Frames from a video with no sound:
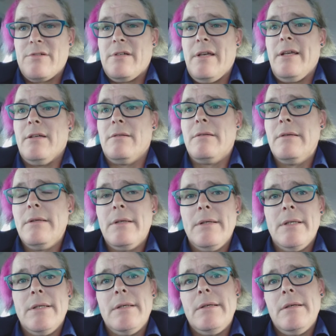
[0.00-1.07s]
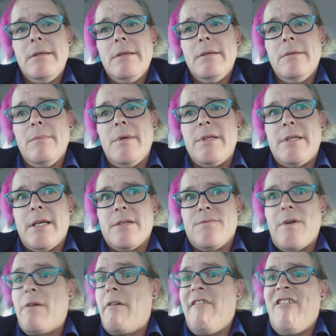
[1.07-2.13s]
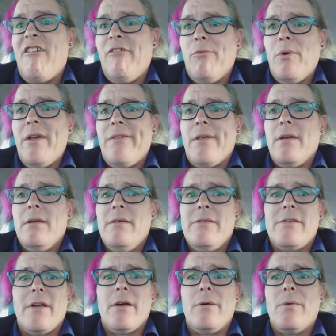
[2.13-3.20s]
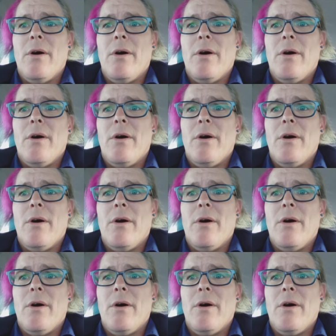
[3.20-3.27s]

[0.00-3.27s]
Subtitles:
hill, which has very rough weather. So